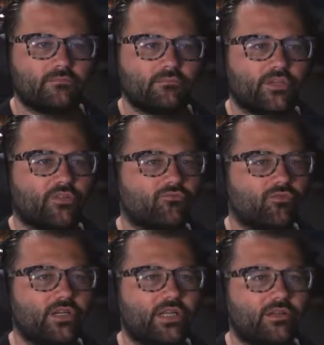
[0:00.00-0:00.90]
You can
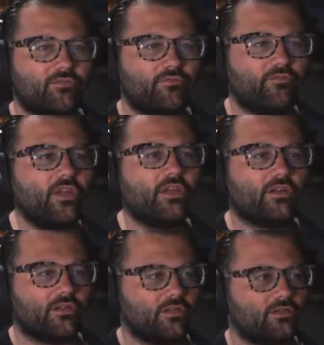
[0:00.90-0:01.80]
really
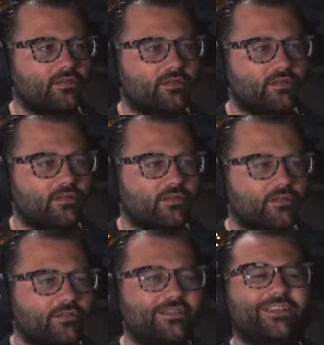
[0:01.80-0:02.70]
feel
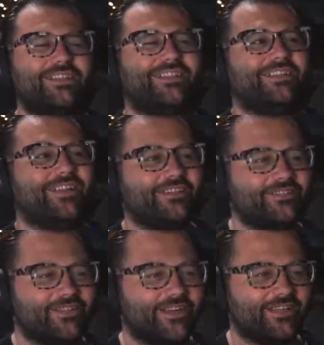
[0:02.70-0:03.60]
like a
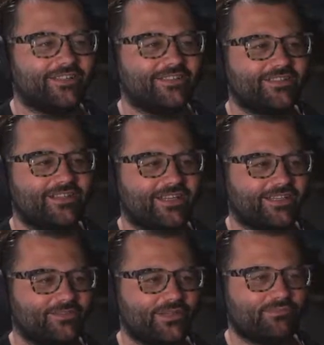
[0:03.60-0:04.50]
dragon. Like
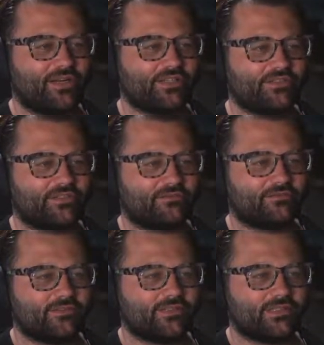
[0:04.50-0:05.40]
the way his body sort of
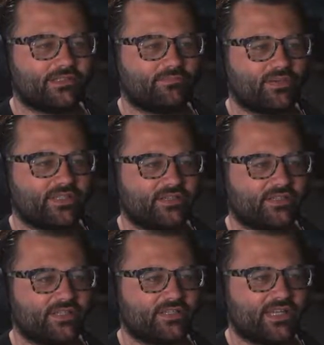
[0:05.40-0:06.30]
spreads out
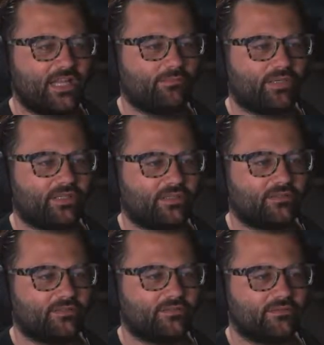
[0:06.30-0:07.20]
as he's galloping along.
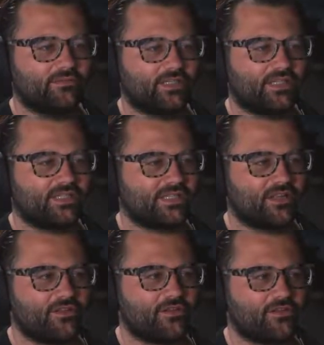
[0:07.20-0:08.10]
It's
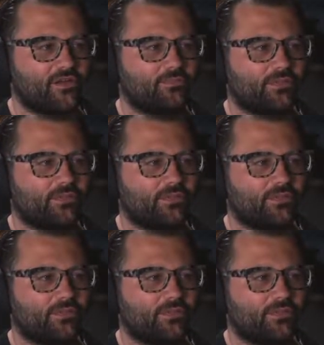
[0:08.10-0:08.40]
such a good job.